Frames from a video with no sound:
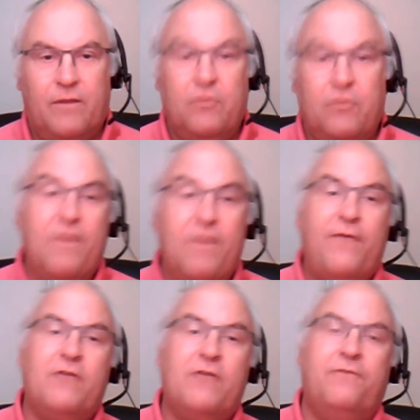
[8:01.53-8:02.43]
You may have
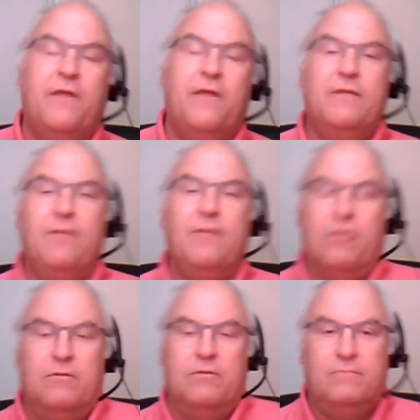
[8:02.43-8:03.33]
heard of
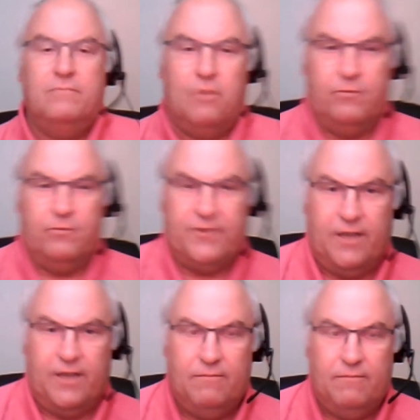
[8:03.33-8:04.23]
double malt whisky.